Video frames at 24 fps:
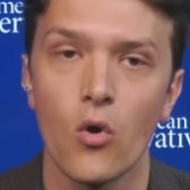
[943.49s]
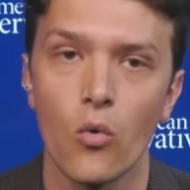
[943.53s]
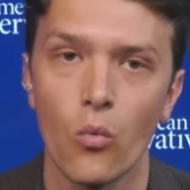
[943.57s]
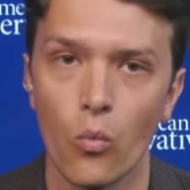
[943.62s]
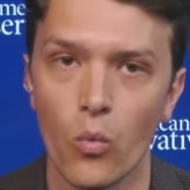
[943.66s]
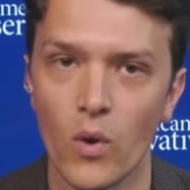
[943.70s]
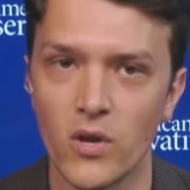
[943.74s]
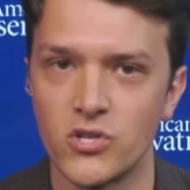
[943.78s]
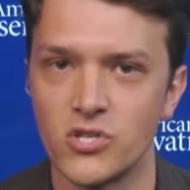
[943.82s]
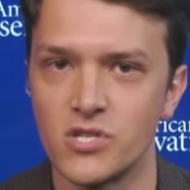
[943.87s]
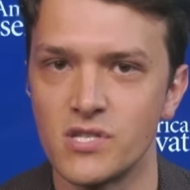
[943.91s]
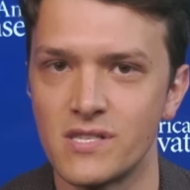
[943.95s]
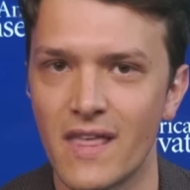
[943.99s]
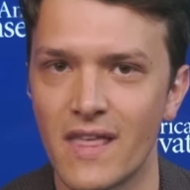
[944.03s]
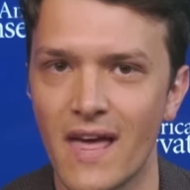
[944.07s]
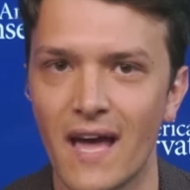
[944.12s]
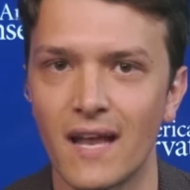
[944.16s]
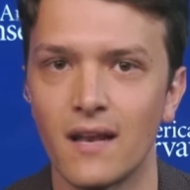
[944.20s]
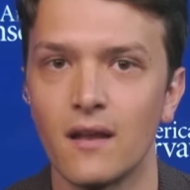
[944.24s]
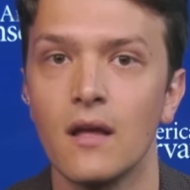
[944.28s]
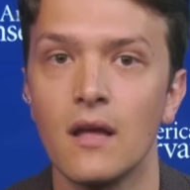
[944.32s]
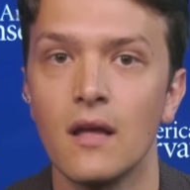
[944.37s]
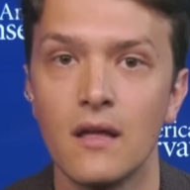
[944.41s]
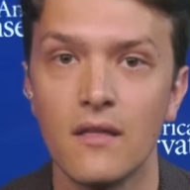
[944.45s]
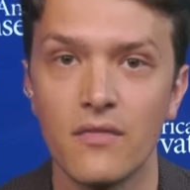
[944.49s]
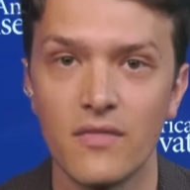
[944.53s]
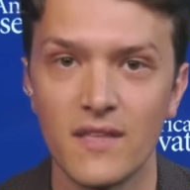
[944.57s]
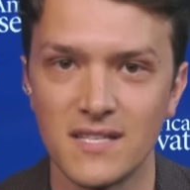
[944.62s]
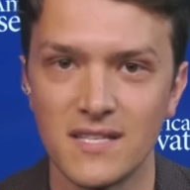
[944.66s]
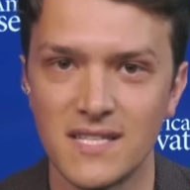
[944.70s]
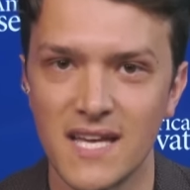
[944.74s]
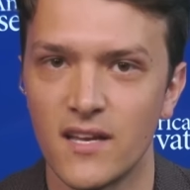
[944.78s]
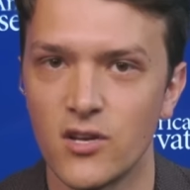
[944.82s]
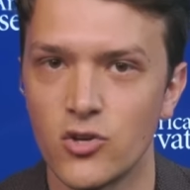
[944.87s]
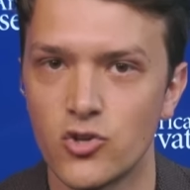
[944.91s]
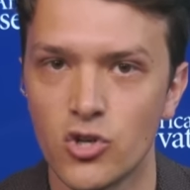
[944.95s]
which is that the
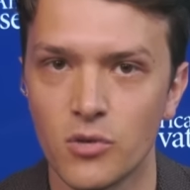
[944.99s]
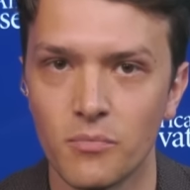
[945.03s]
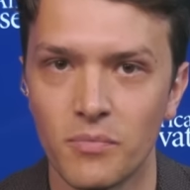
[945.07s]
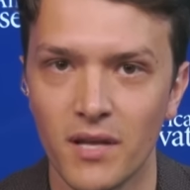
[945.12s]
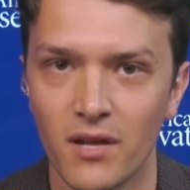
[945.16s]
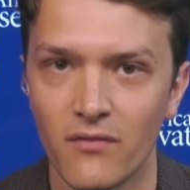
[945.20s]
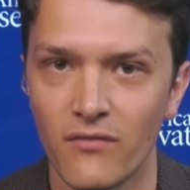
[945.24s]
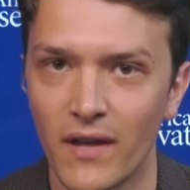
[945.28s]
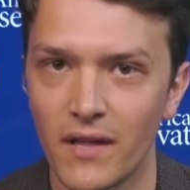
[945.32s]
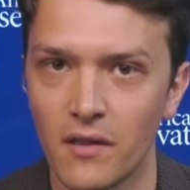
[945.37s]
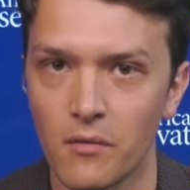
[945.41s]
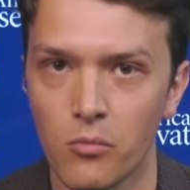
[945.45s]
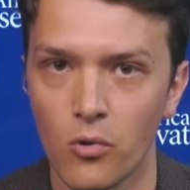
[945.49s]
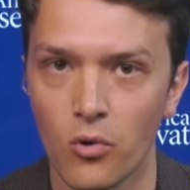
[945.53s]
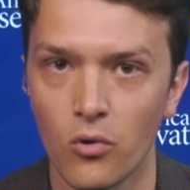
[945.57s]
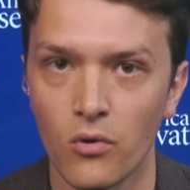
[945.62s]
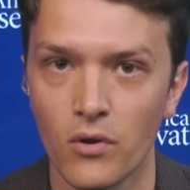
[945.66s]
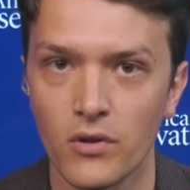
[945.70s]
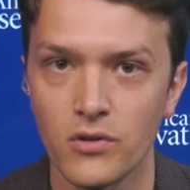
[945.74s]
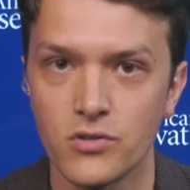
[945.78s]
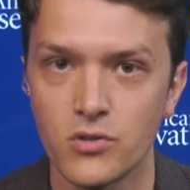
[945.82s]
data should be available